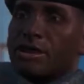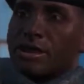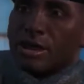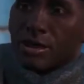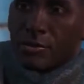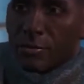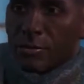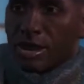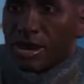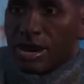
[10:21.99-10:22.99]
good thing
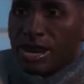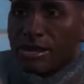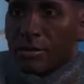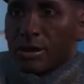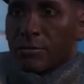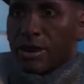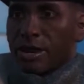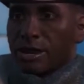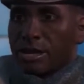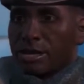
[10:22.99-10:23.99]
about being the last minute
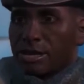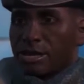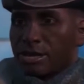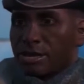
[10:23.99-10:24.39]
man is